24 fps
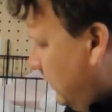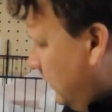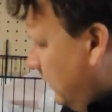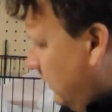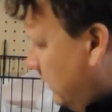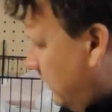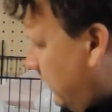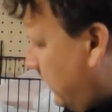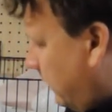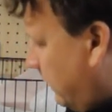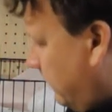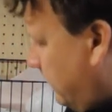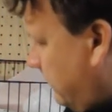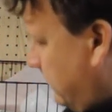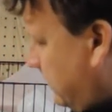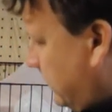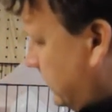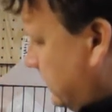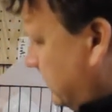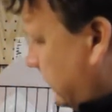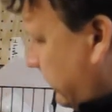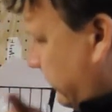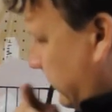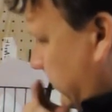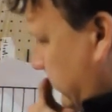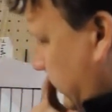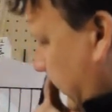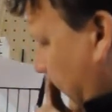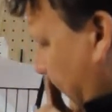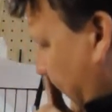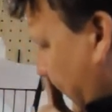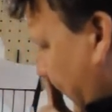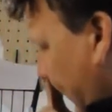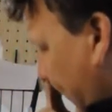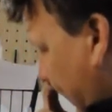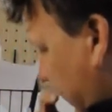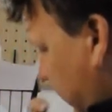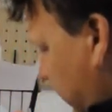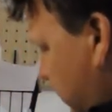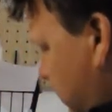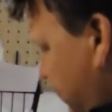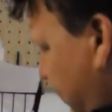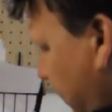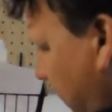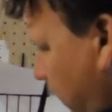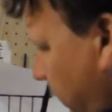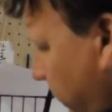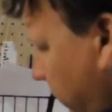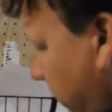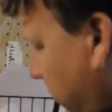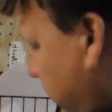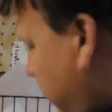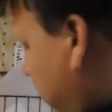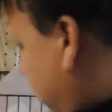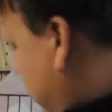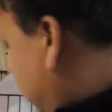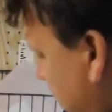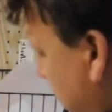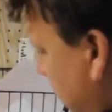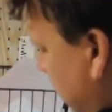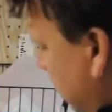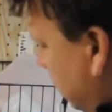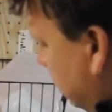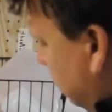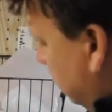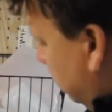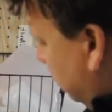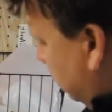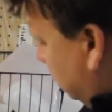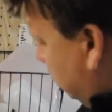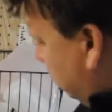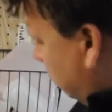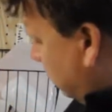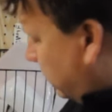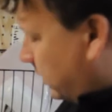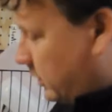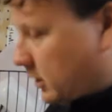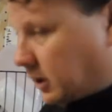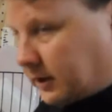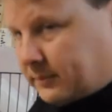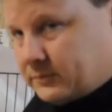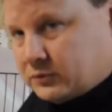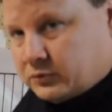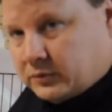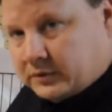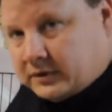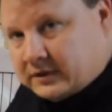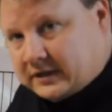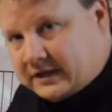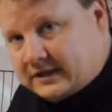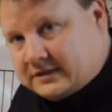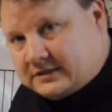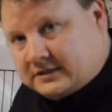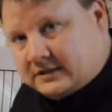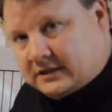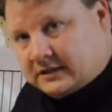Now, next thing I want to talk about is power. Now the Quark comes with an AC